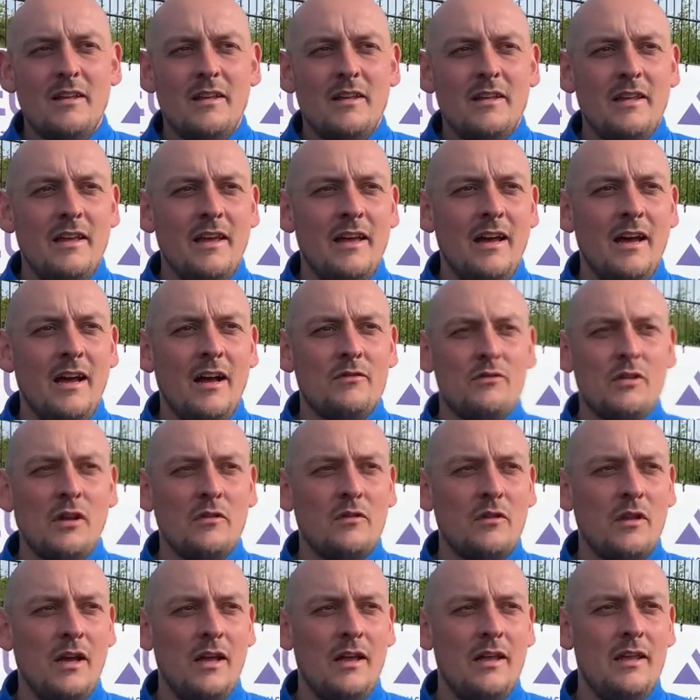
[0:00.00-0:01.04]
Yeah,
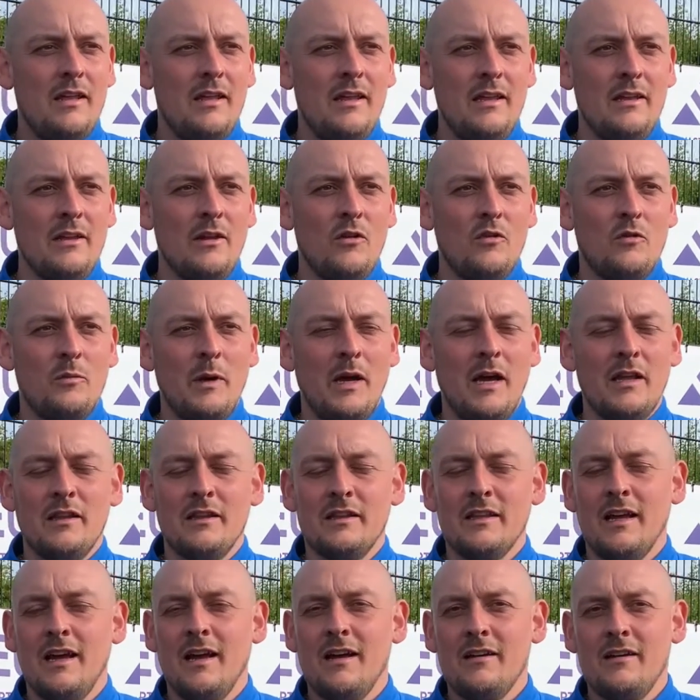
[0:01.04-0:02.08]
he knows better
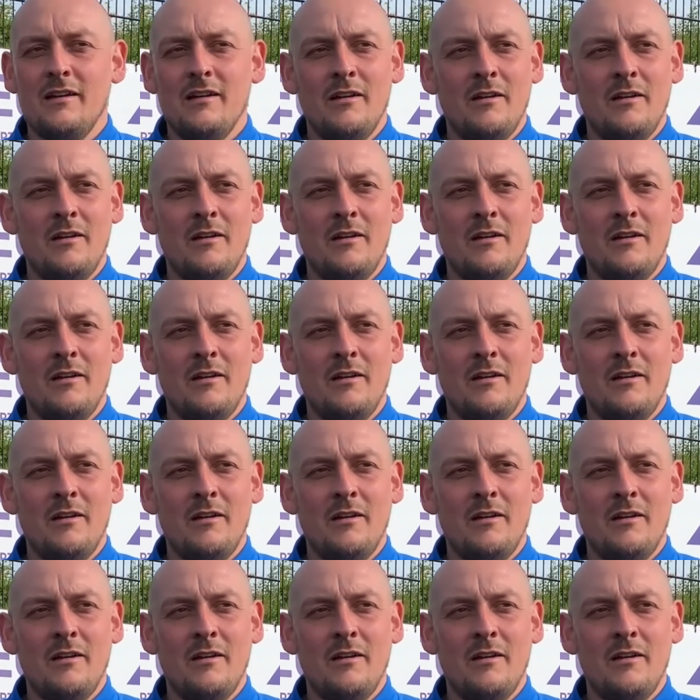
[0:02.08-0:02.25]
than that.